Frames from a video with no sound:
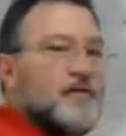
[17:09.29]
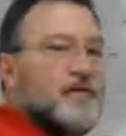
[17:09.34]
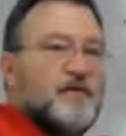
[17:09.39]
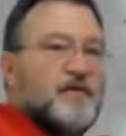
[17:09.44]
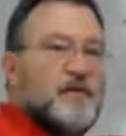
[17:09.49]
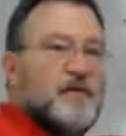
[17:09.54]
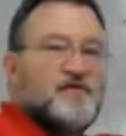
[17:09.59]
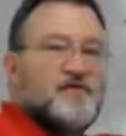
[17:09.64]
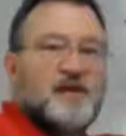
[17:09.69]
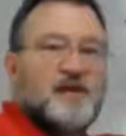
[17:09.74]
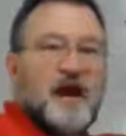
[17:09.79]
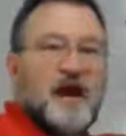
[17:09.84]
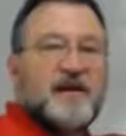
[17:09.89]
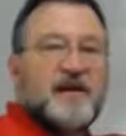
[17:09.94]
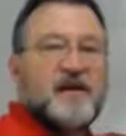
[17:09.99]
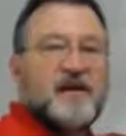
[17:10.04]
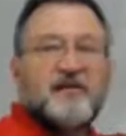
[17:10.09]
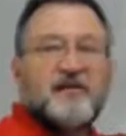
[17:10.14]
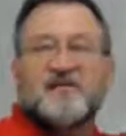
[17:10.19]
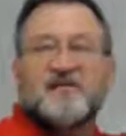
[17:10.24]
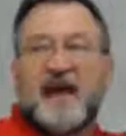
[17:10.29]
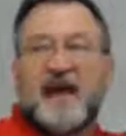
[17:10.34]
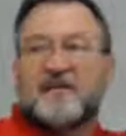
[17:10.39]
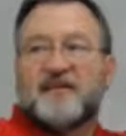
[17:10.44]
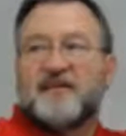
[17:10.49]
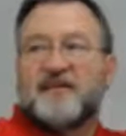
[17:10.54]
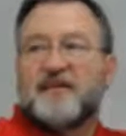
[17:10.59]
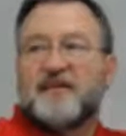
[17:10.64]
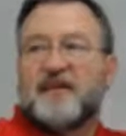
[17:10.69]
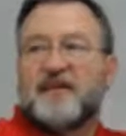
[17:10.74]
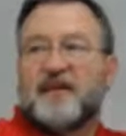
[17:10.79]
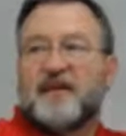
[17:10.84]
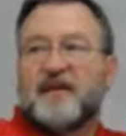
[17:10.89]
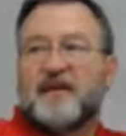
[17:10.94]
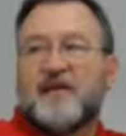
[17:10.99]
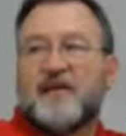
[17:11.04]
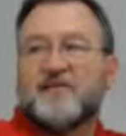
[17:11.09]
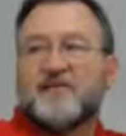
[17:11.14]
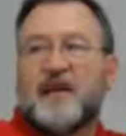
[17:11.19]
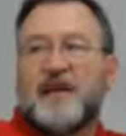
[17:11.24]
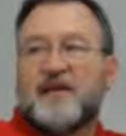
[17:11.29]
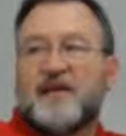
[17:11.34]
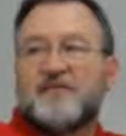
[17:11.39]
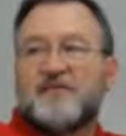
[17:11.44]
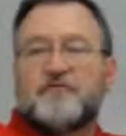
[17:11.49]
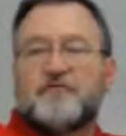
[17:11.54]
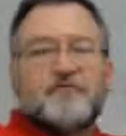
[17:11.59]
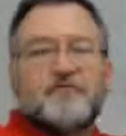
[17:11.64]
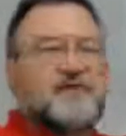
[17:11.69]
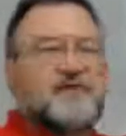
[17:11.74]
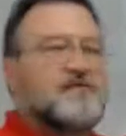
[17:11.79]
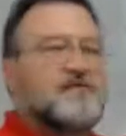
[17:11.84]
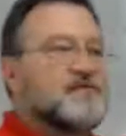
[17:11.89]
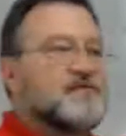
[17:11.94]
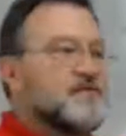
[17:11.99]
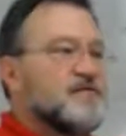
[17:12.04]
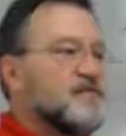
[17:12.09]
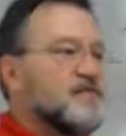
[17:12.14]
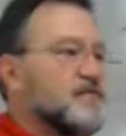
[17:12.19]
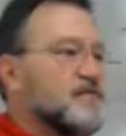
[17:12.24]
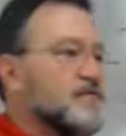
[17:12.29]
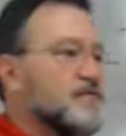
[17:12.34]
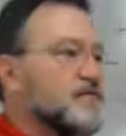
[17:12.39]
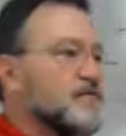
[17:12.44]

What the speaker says: this ion is acting as an acid or a base.